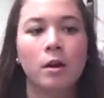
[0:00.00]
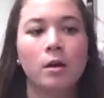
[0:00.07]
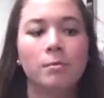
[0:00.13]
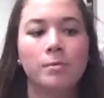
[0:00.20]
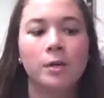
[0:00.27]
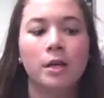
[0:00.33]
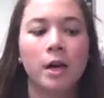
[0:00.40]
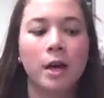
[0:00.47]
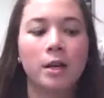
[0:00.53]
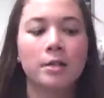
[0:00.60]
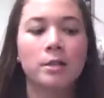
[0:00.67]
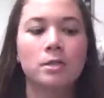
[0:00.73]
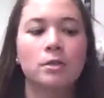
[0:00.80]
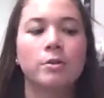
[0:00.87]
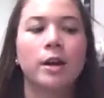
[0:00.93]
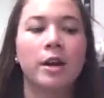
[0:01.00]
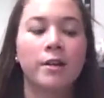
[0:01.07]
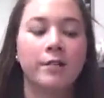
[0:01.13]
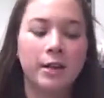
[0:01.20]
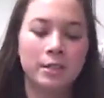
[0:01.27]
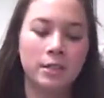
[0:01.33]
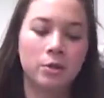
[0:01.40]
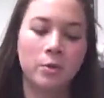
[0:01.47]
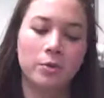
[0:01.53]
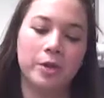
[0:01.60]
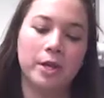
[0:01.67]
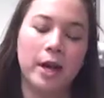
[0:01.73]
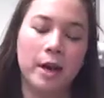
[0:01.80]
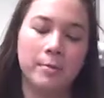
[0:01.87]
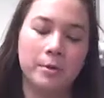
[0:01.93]
because credit advising
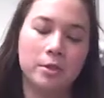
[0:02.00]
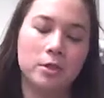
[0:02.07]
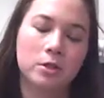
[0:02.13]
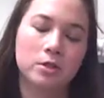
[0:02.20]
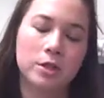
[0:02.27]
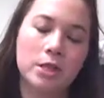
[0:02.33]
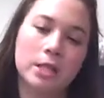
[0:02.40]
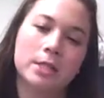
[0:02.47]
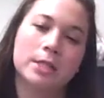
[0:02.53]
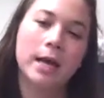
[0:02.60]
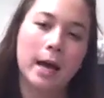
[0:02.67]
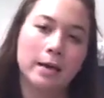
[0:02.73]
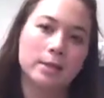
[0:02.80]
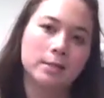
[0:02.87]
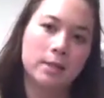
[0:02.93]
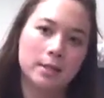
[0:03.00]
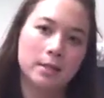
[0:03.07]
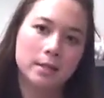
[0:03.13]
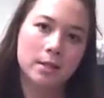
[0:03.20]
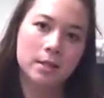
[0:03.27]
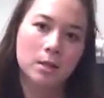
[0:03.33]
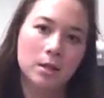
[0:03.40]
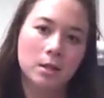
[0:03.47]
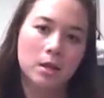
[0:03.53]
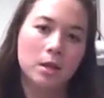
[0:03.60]
only happens during the tax season,